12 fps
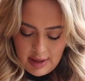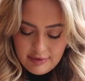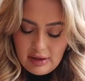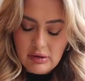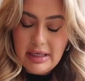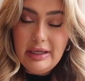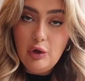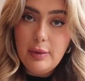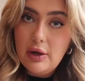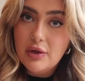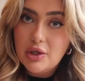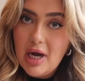They're a little bit
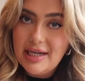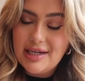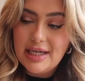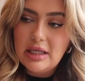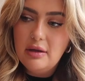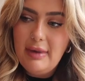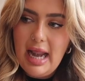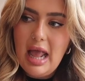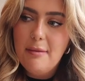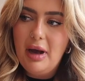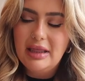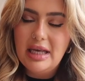on the tight side at the
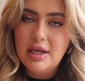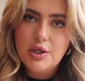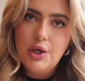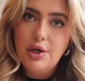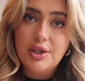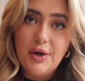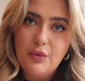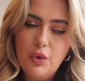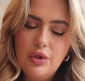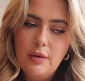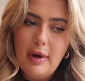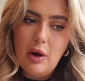minute, but I think as soon as I've
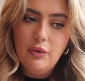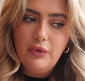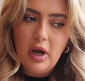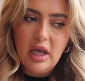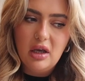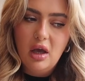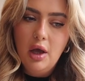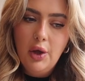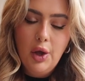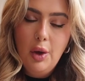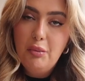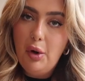worn them out for like
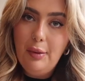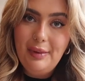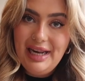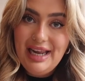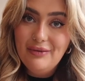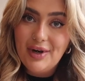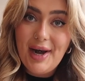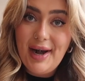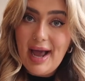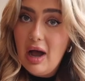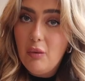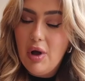probably even an
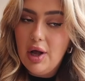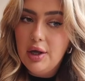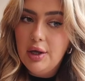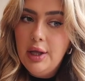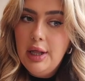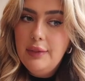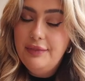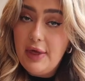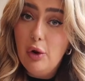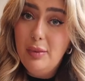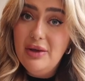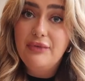hour,
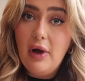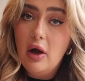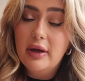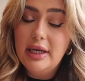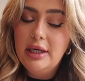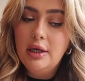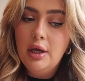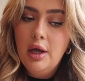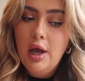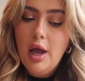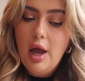they'll be fine.